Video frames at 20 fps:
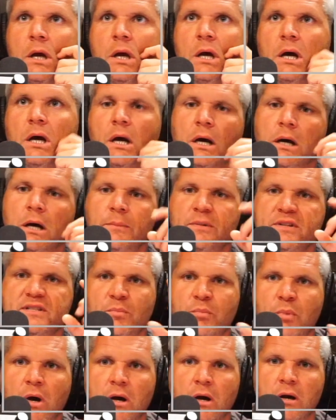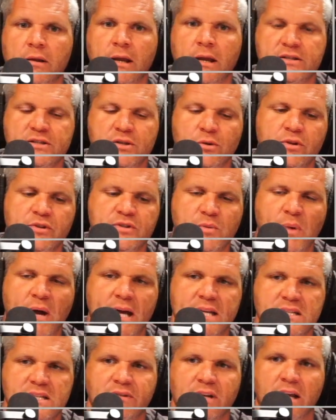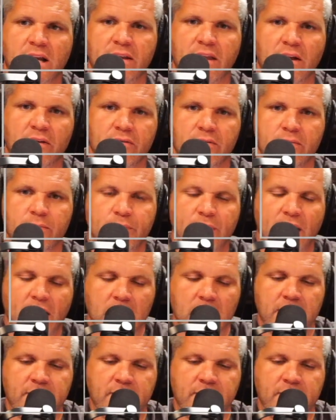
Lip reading: It's a bar so there's a positive negative